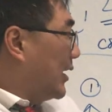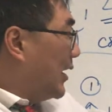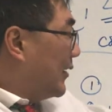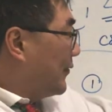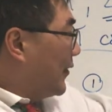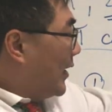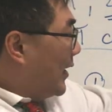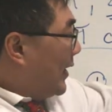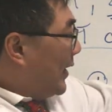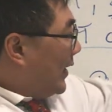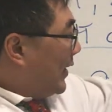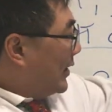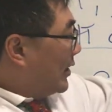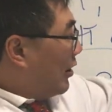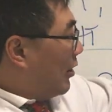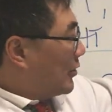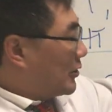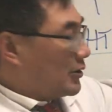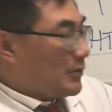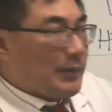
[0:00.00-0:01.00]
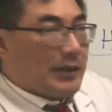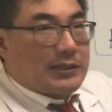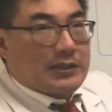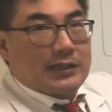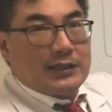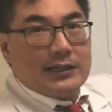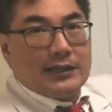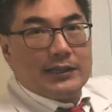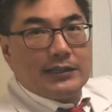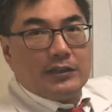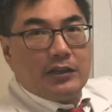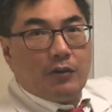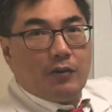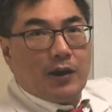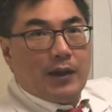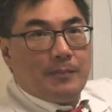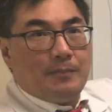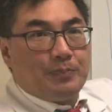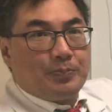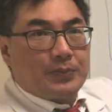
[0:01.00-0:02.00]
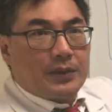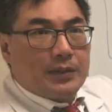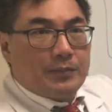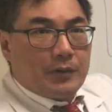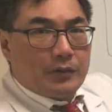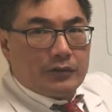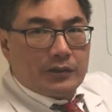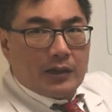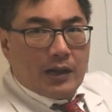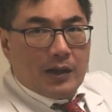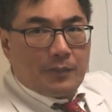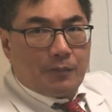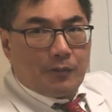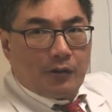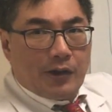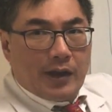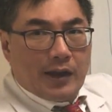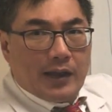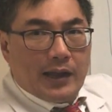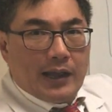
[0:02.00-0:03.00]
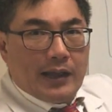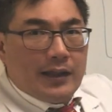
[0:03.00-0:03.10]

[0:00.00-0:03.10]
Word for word: enough. It'll also make the lid go up, both the upper